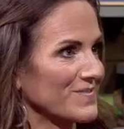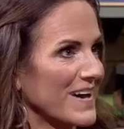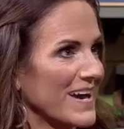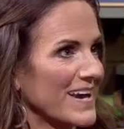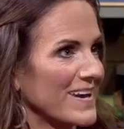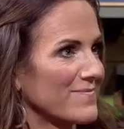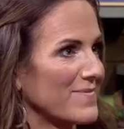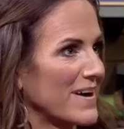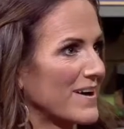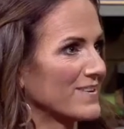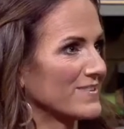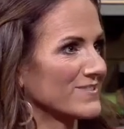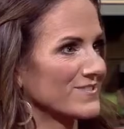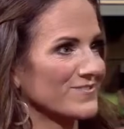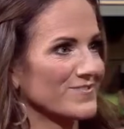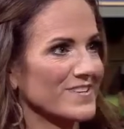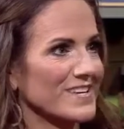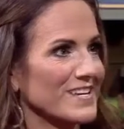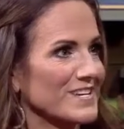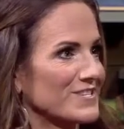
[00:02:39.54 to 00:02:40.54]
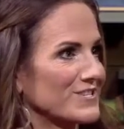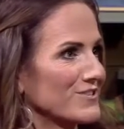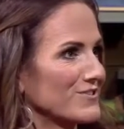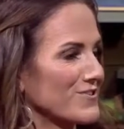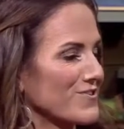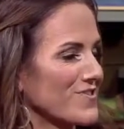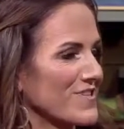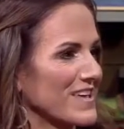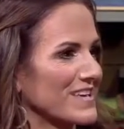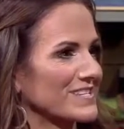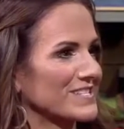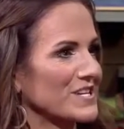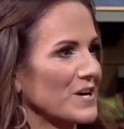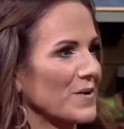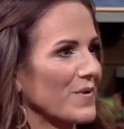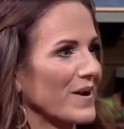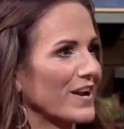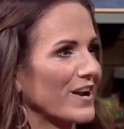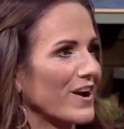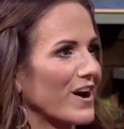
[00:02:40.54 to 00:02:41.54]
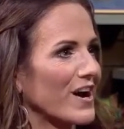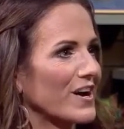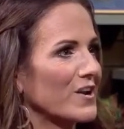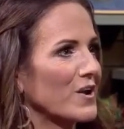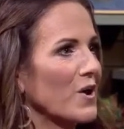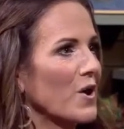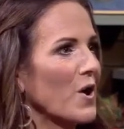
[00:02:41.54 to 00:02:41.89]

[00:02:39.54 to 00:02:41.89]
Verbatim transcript: right? About certain issues or things going on.